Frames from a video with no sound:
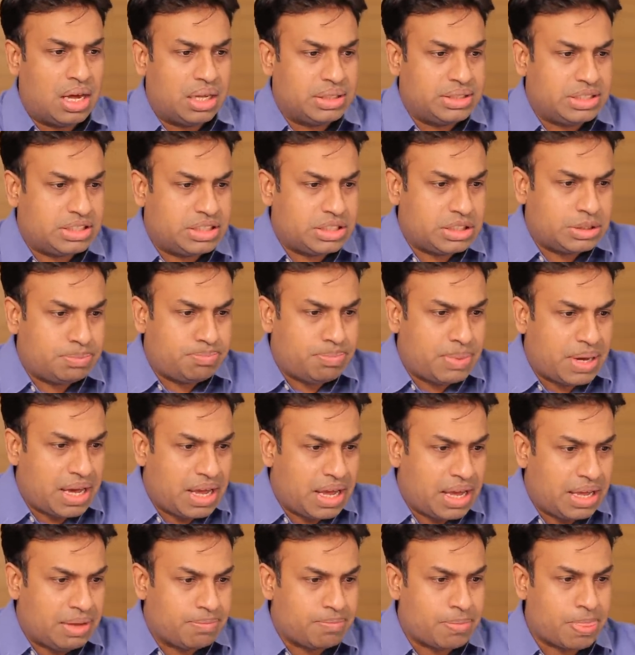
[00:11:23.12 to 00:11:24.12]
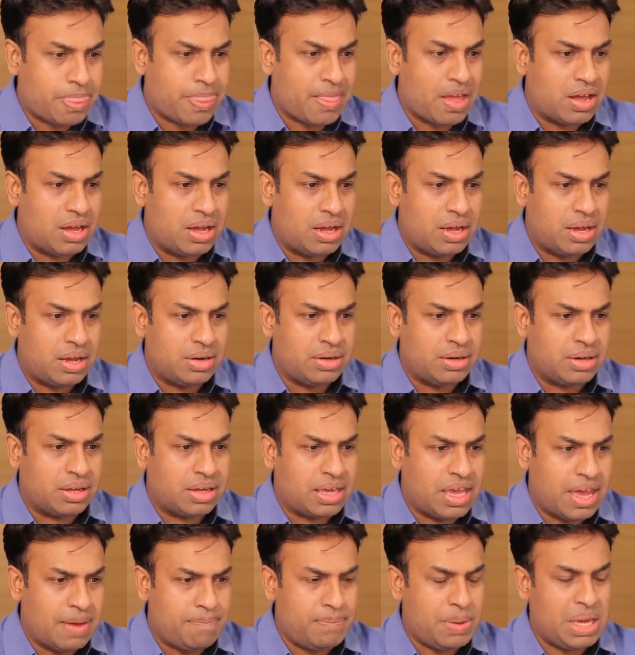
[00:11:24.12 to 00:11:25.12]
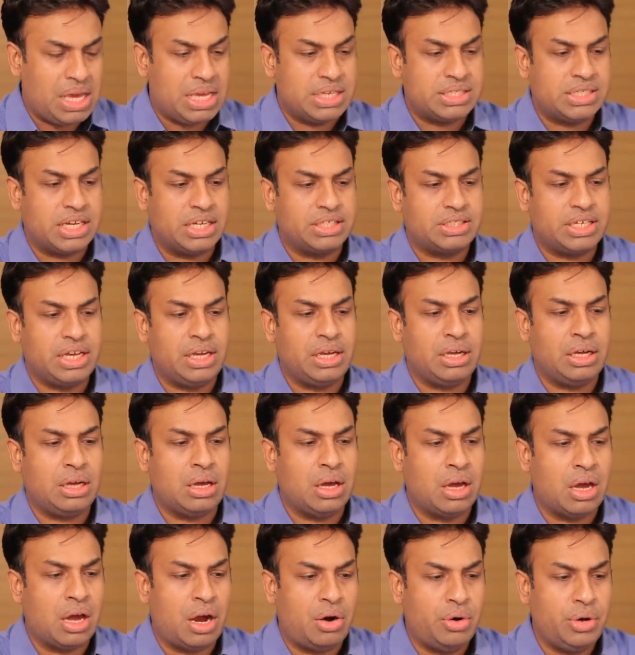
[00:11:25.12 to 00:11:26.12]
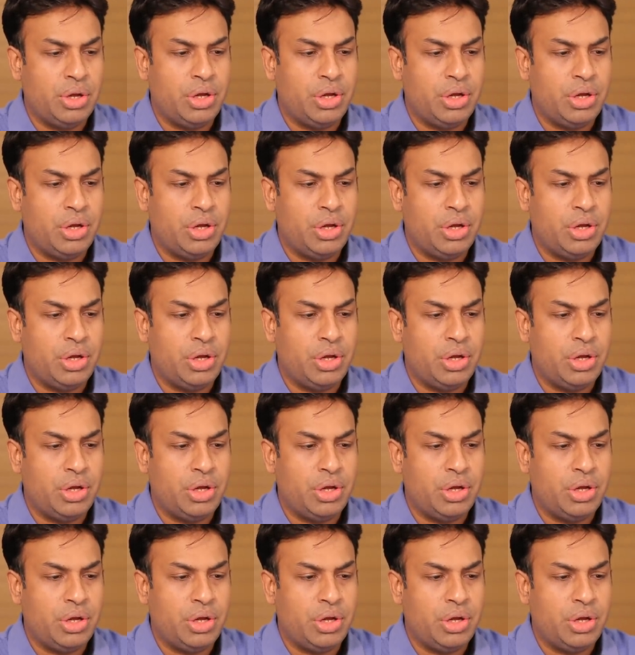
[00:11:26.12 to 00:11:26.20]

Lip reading: This is by KP. He's asking, how